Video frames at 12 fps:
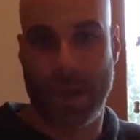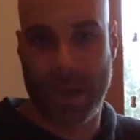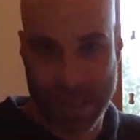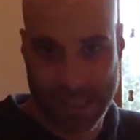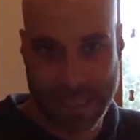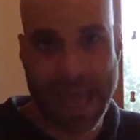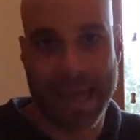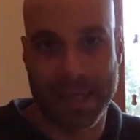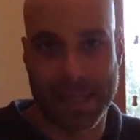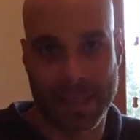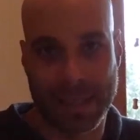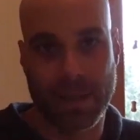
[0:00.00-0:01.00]

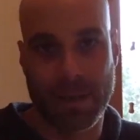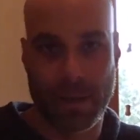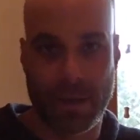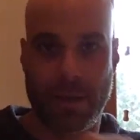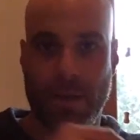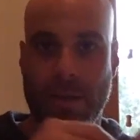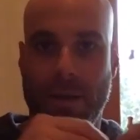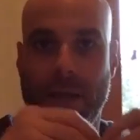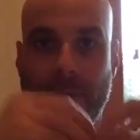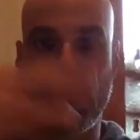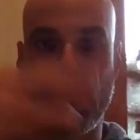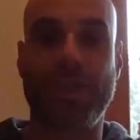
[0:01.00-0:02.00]
says. It
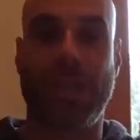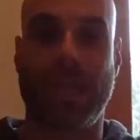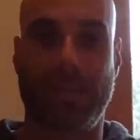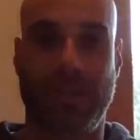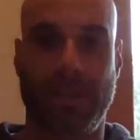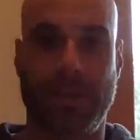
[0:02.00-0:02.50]
appreciates.